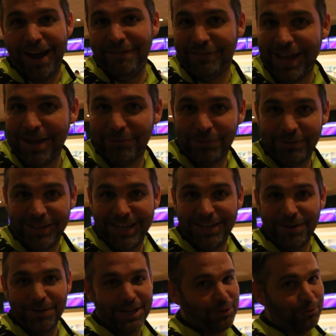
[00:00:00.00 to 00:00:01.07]
five games with
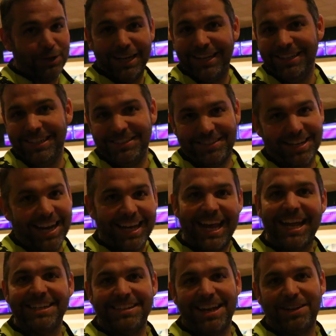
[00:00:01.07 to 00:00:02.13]
Dino, he quit. He said, I
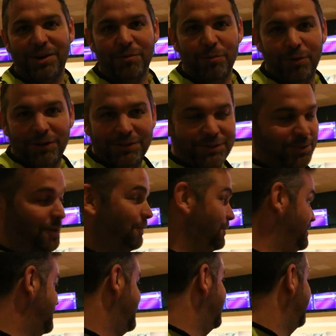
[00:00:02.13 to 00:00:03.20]
can't take no more. So
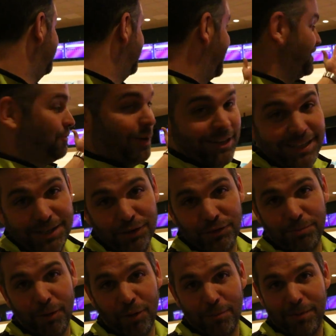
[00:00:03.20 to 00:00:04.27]
that's why
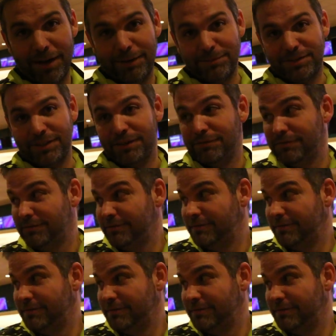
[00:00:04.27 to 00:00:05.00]
Dino's bowling by himself.